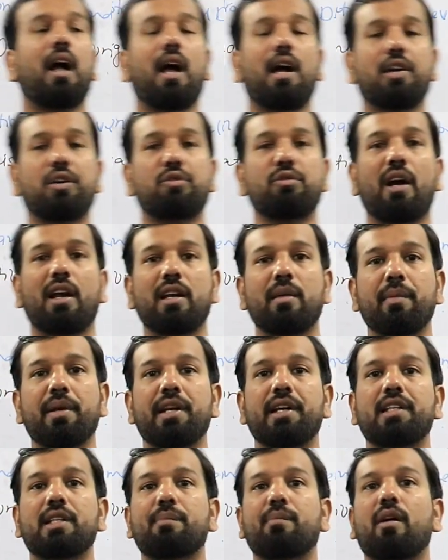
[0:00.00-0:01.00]
and to
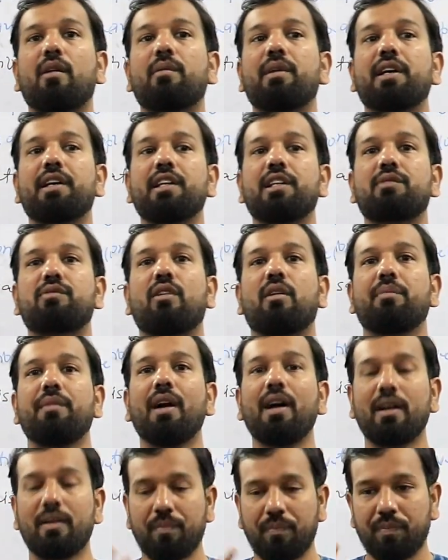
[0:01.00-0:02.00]
eliminate the poverties from
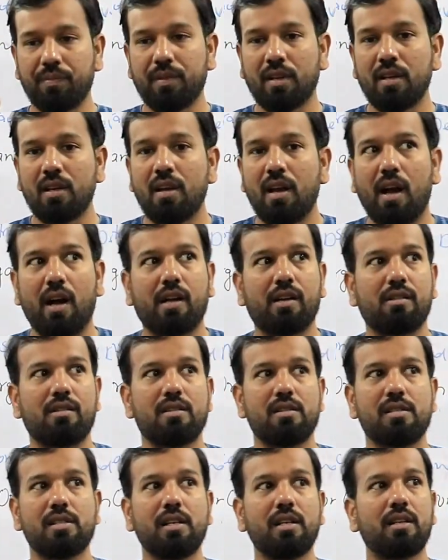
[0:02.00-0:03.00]

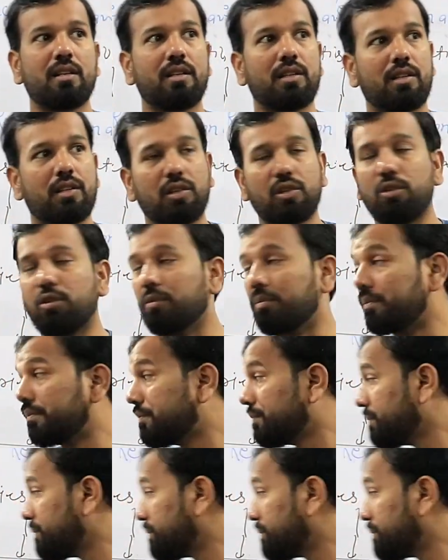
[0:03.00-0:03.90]
across the globe.